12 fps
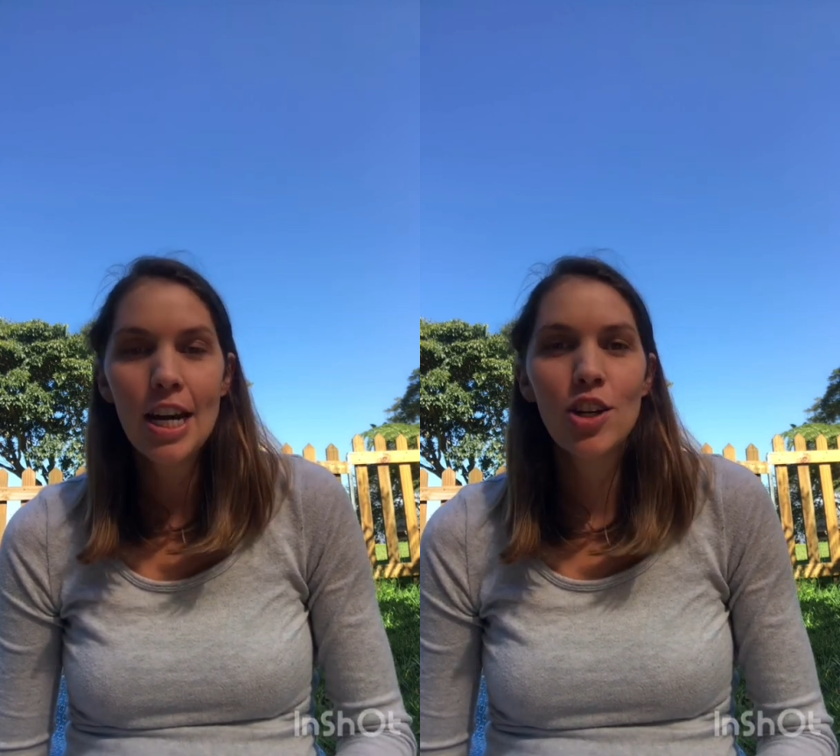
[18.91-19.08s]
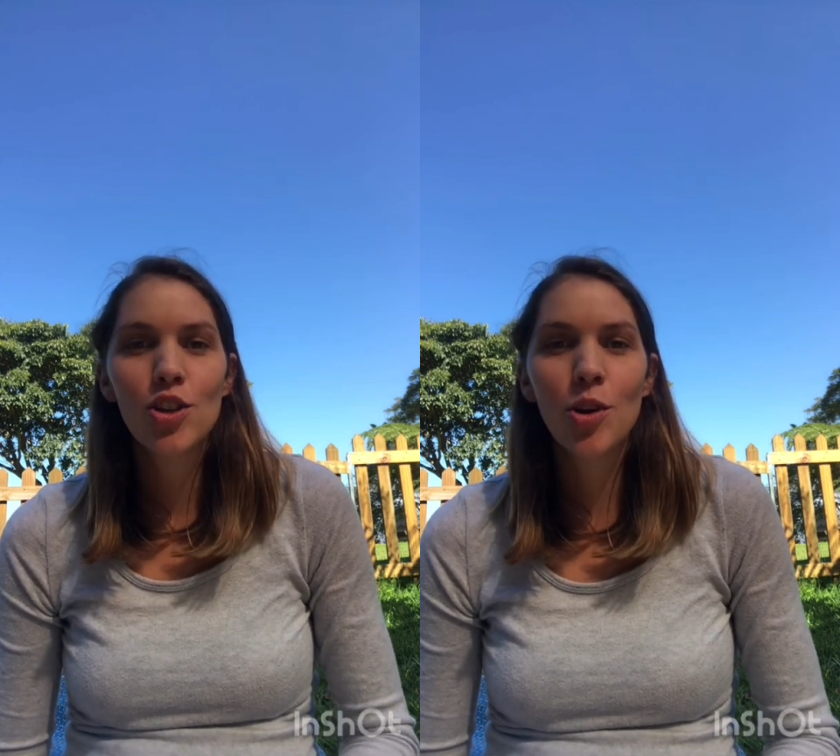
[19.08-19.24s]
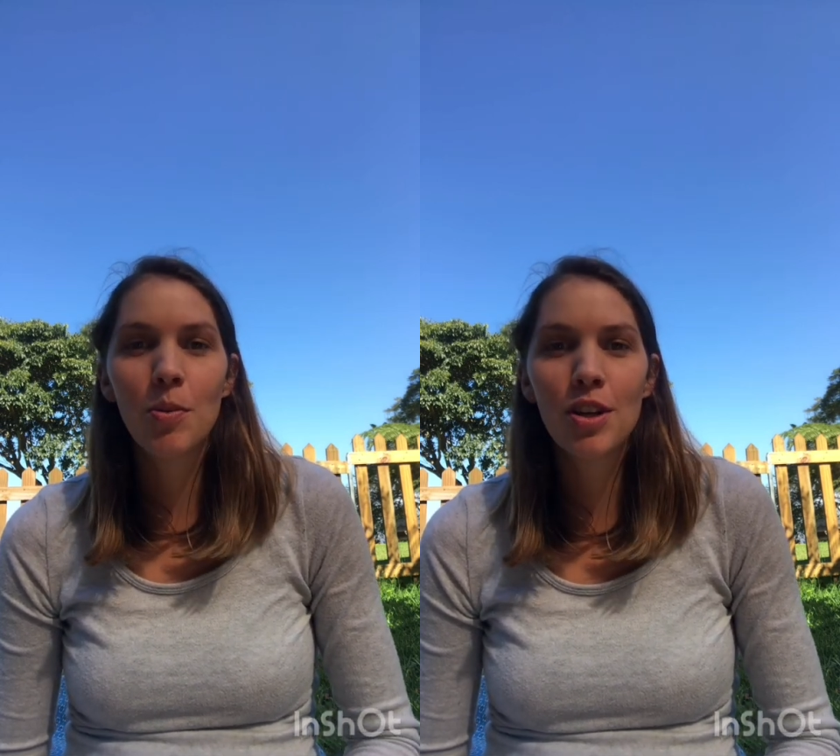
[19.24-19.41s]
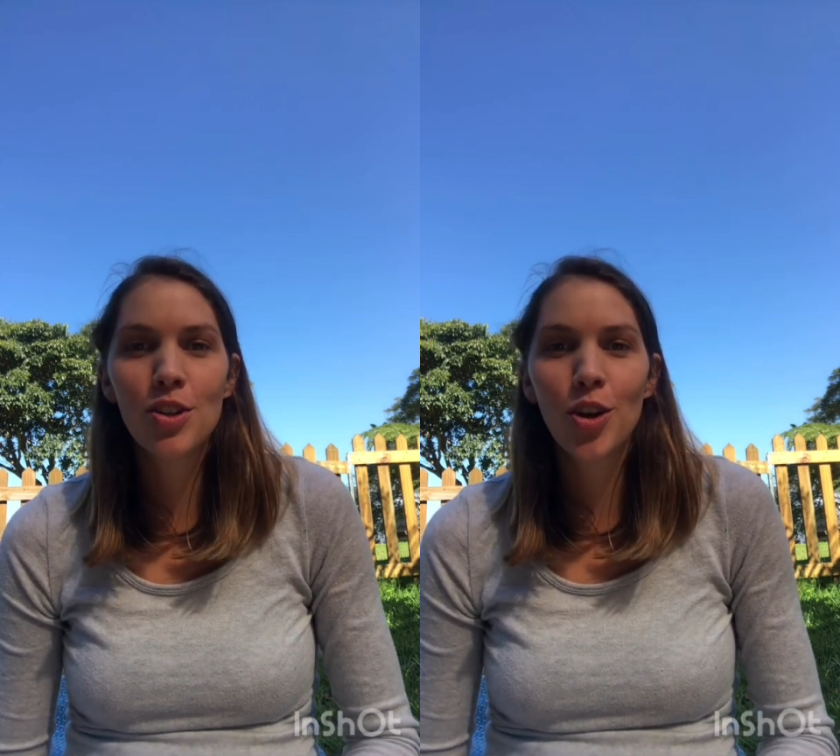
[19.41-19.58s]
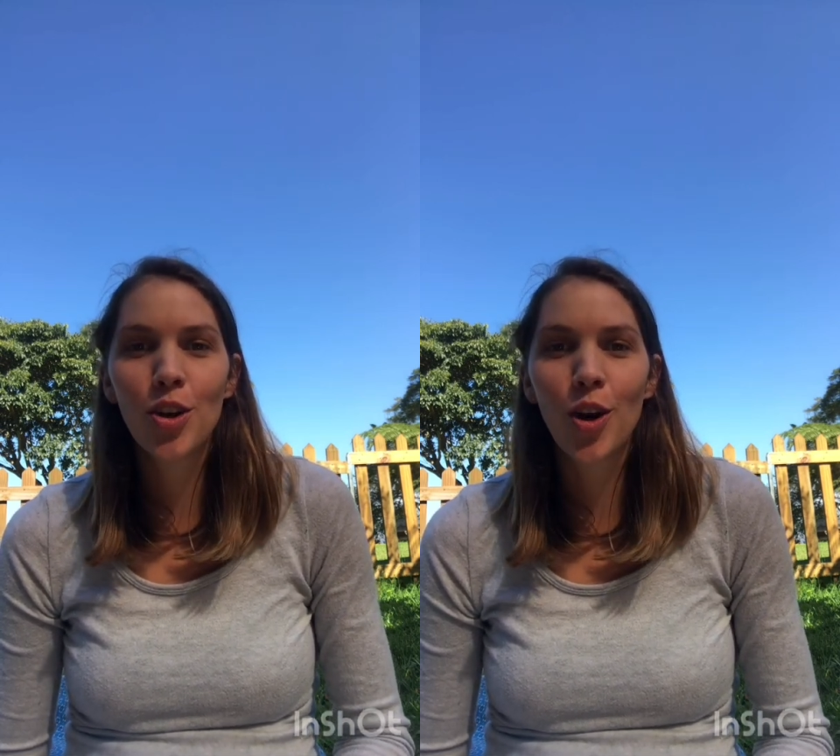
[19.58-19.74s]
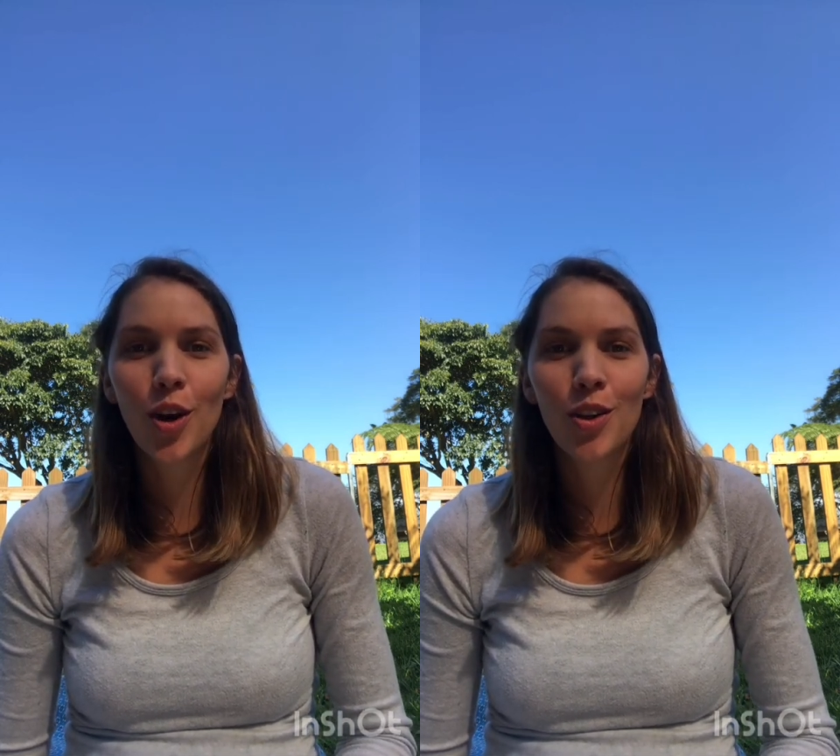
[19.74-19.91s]
so we're just going to
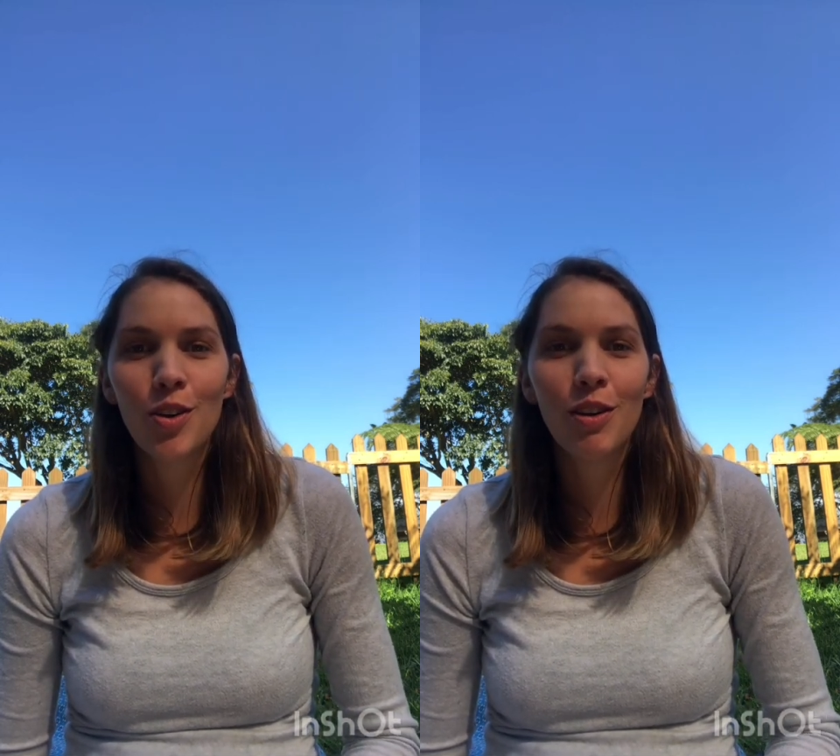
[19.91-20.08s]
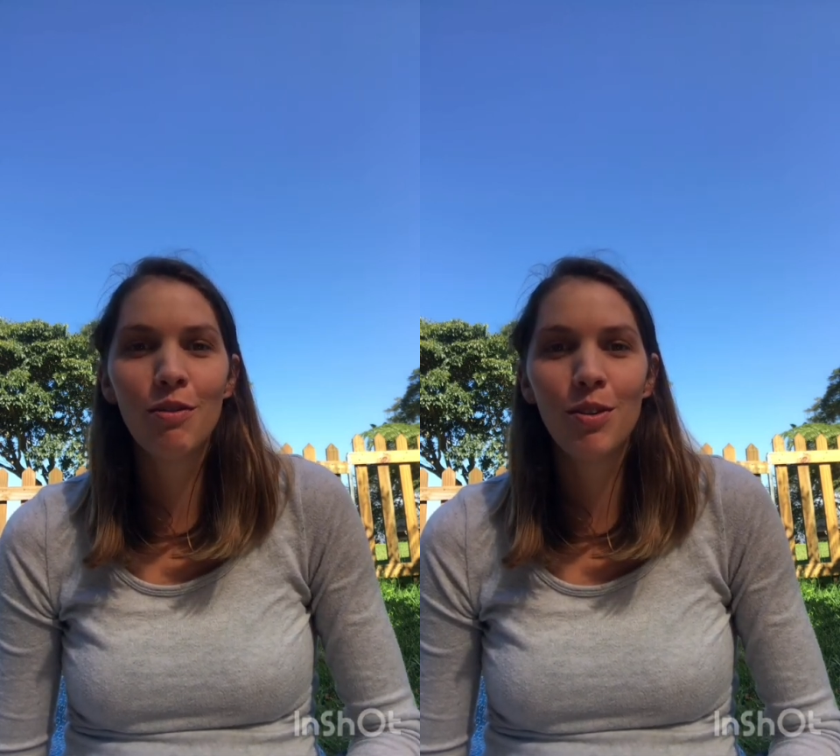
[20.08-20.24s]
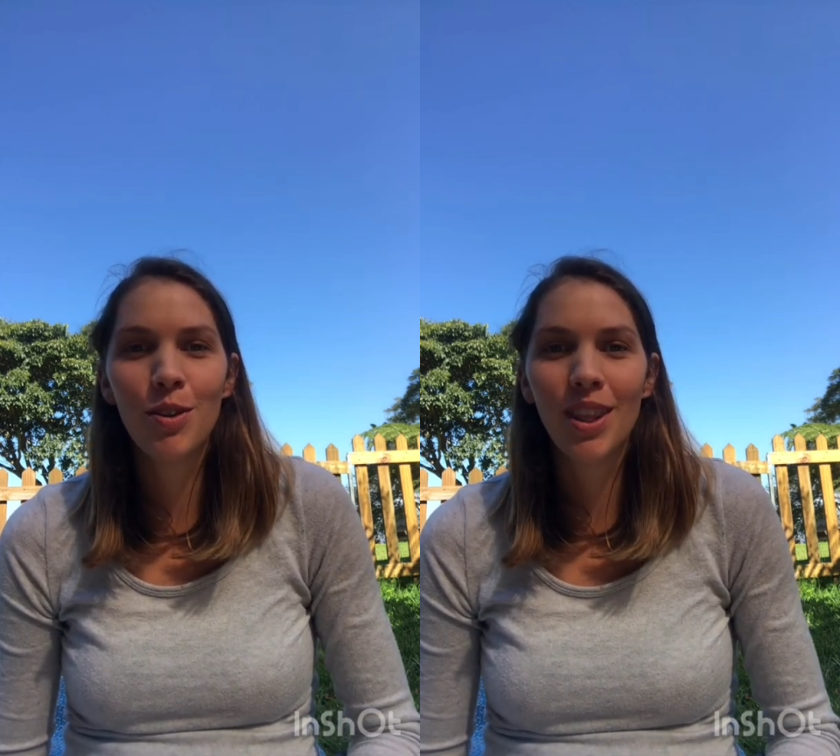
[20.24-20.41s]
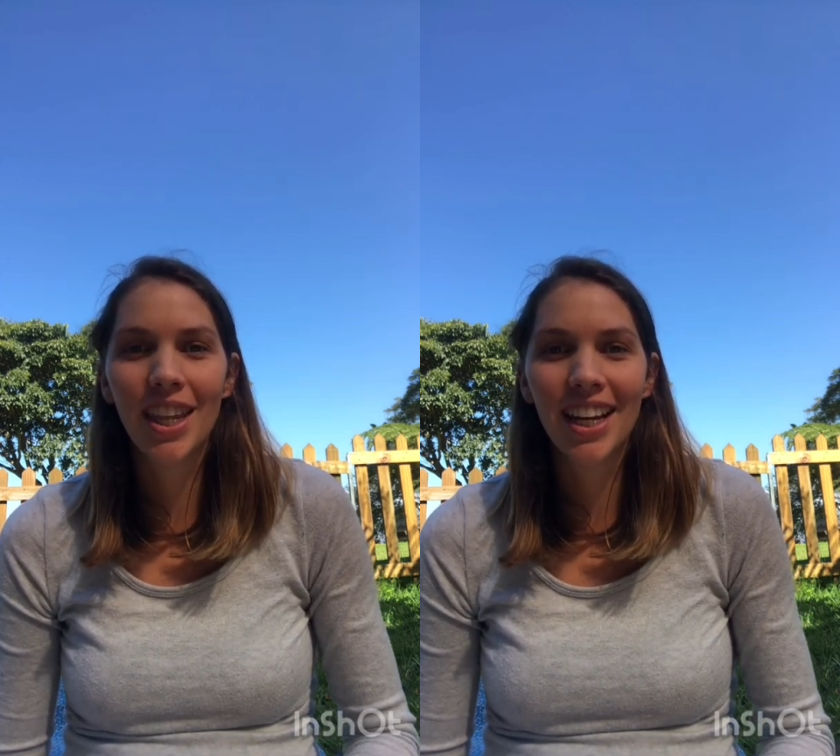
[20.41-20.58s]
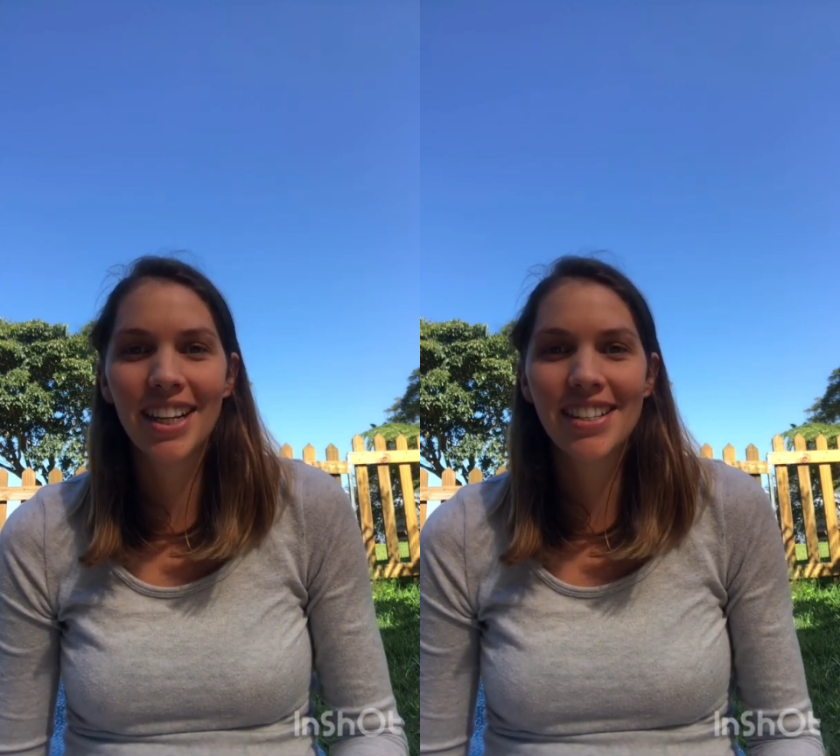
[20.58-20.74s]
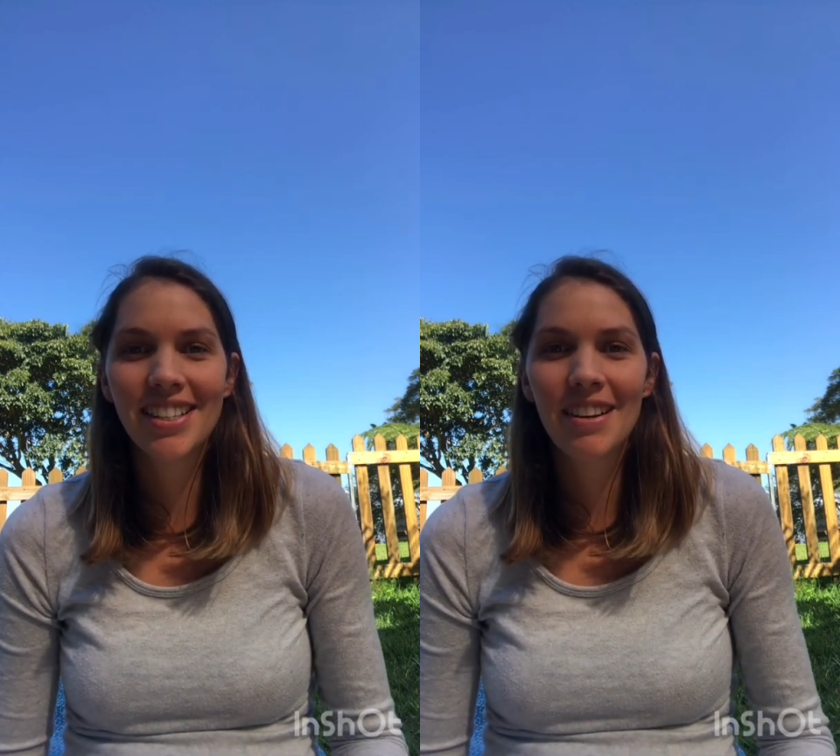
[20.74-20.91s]
go through a few
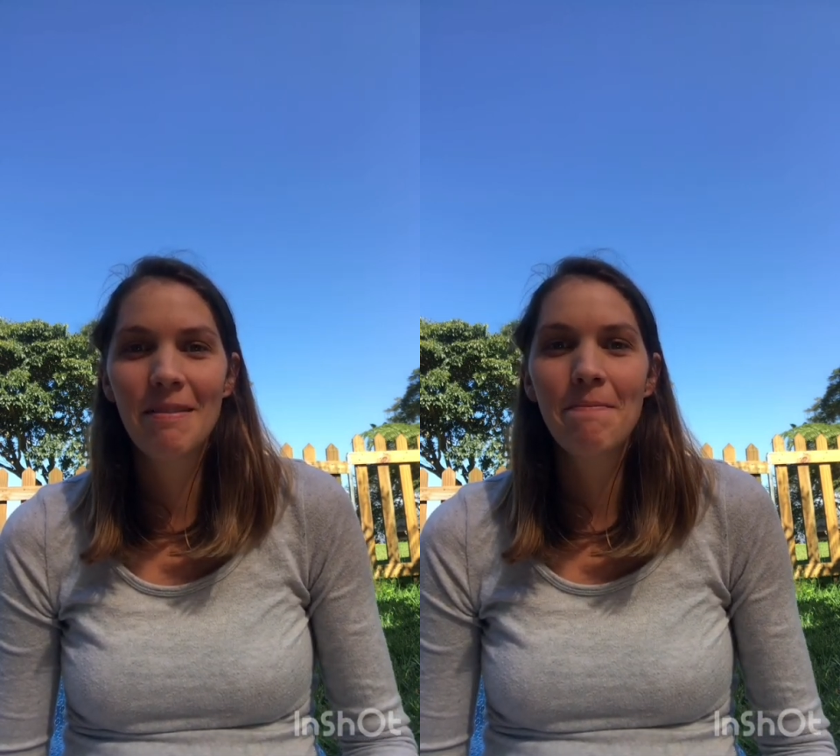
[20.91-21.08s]
things.